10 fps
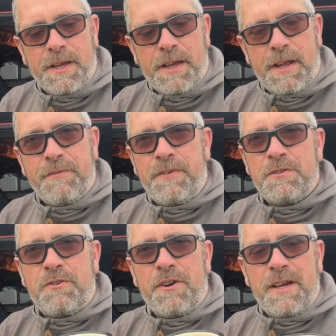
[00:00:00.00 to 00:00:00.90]
and it
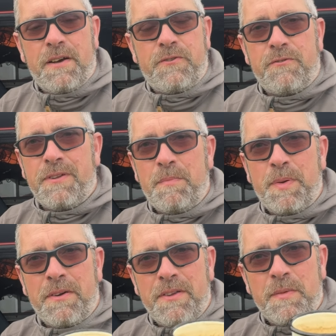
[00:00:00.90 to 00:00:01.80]
feels great after all that
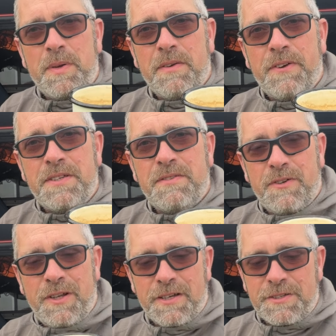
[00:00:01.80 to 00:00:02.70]
beer at the beer
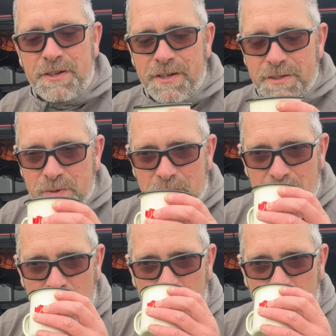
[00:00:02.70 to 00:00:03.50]
festival last night as well.